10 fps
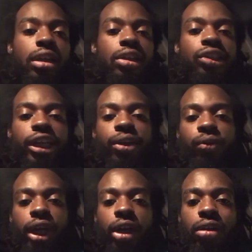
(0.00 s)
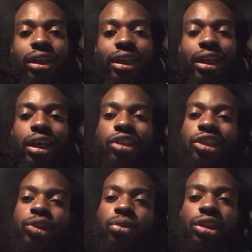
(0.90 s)
Second round, it
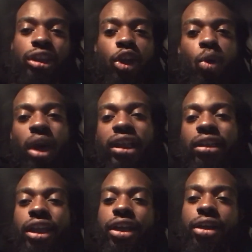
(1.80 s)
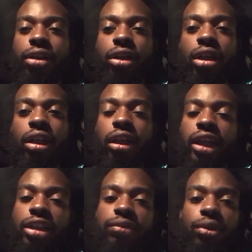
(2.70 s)
just wasn't quite there
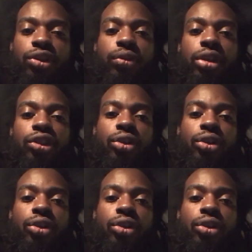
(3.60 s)
like his first round.